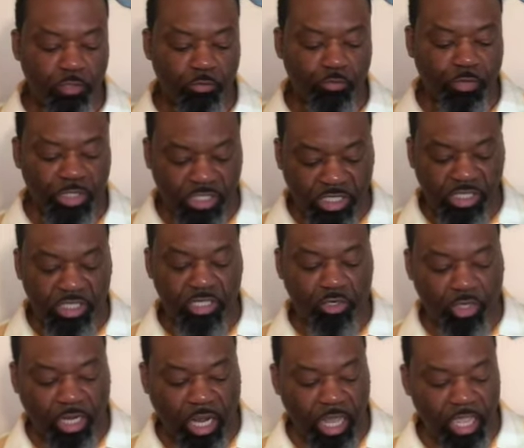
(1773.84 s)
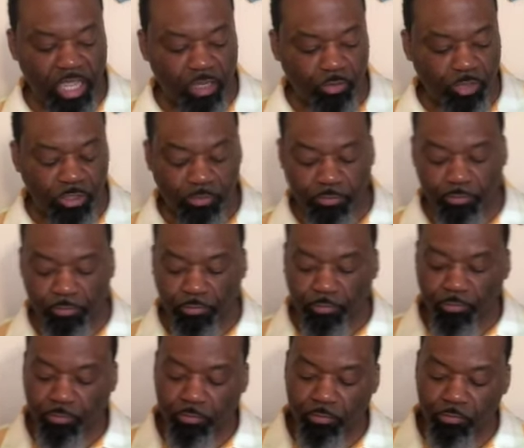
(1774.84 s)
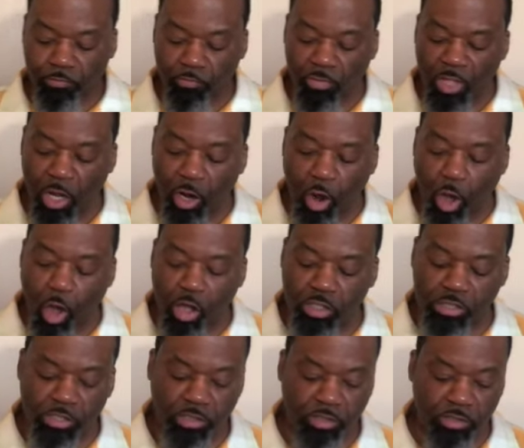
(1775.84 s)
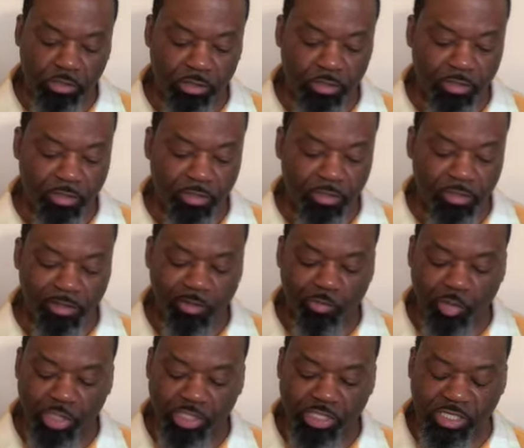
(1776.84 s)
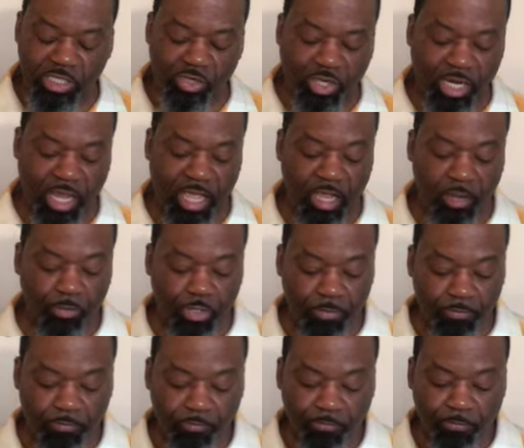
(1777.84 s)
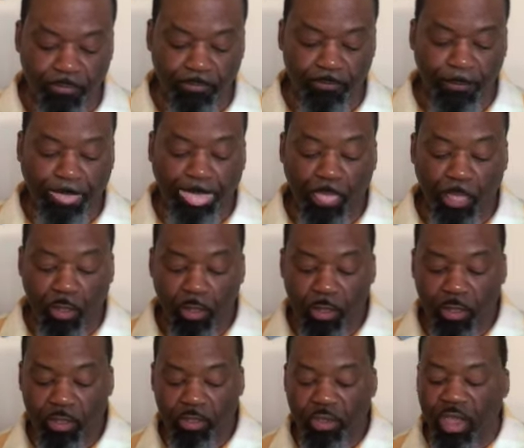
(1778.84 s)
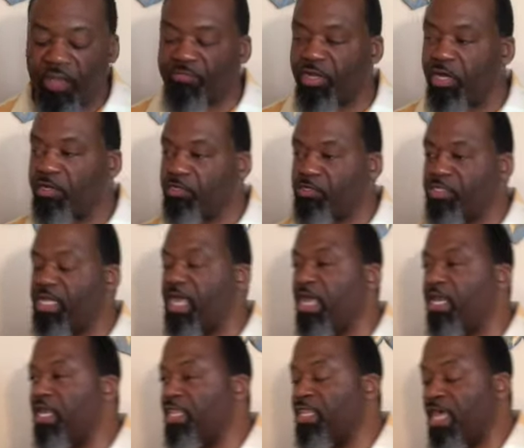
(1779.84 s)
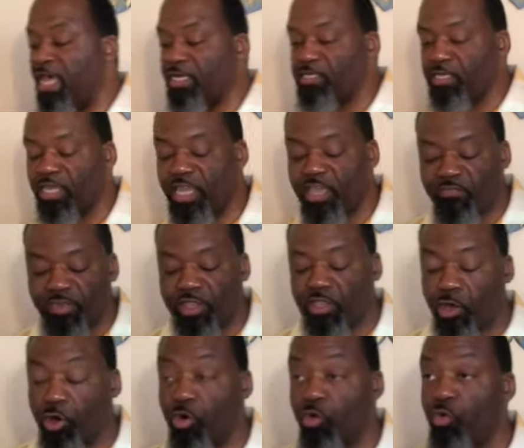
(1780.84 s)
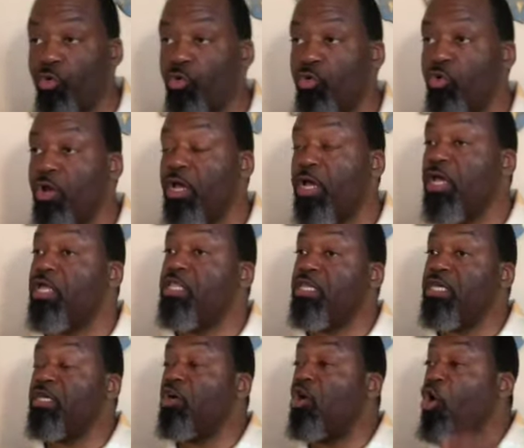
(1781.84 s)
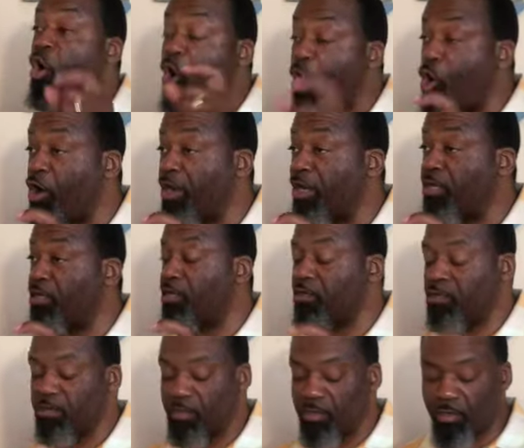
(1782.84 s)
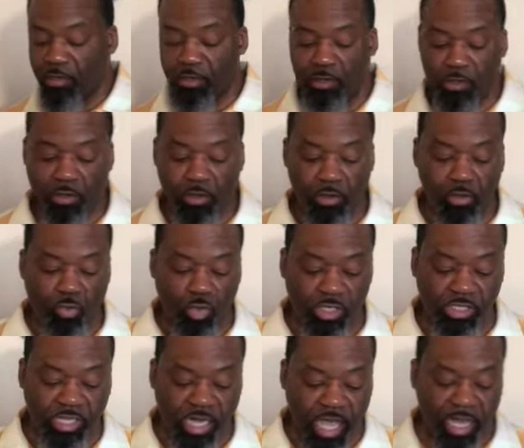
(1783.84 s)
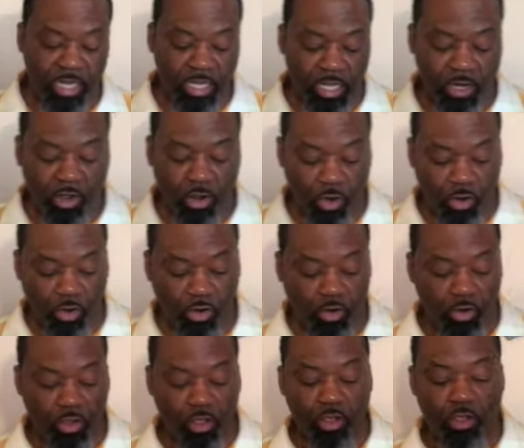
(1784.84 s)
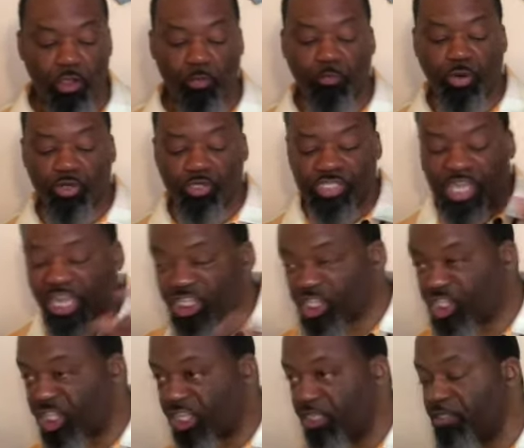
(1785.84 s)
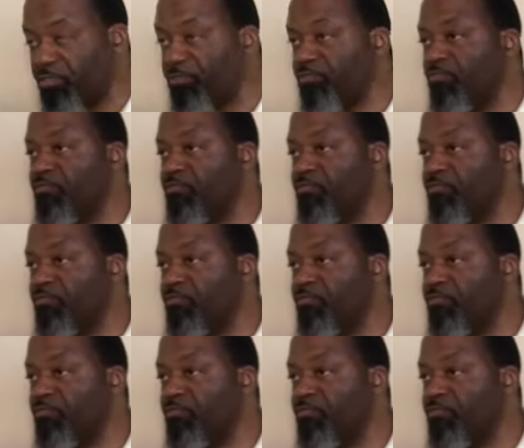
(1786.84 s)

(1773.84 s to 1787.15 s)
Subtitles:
but still claimed. Loss, but still claimed. You have to understand that even though the coin was not in her possession,